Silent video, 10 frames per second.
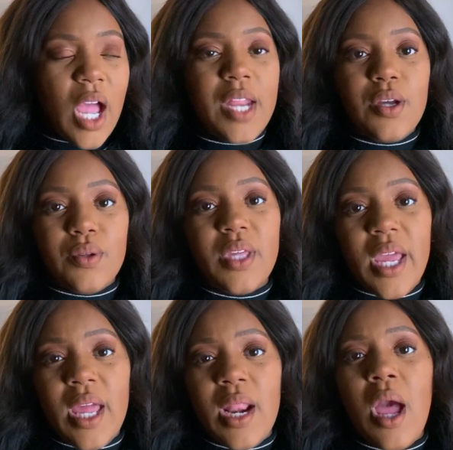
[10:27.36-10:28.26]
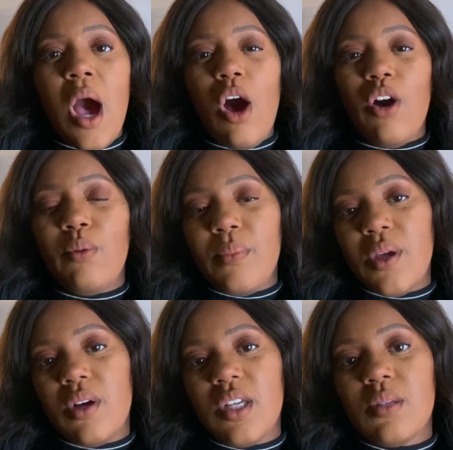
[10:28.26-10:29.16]
know that
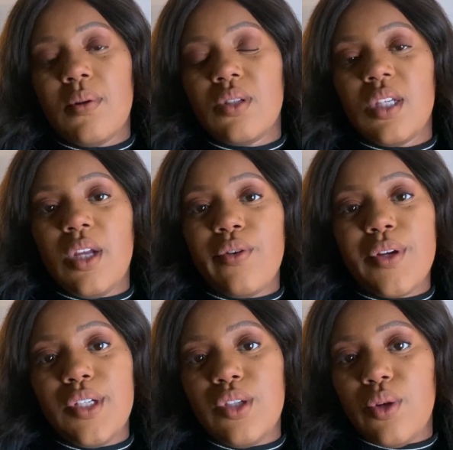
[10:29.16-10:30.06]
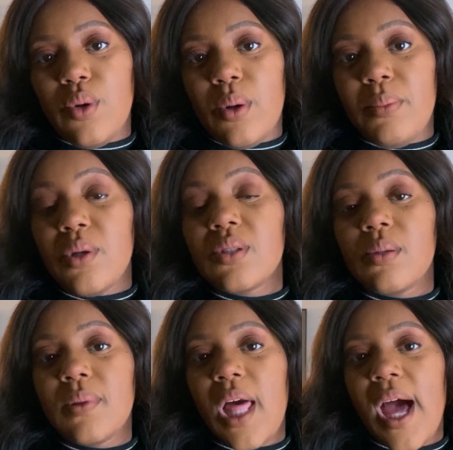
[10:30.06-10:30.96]
oatmeal is supposed to increase your milk
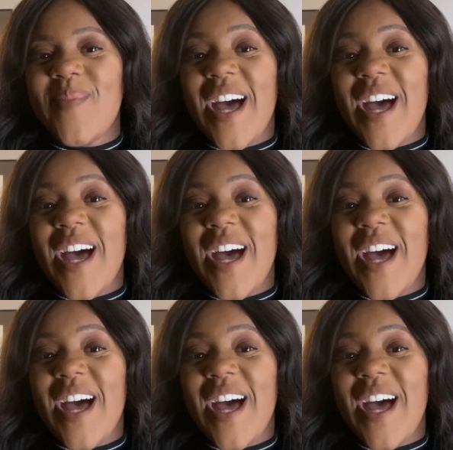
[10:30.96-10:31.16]
supply.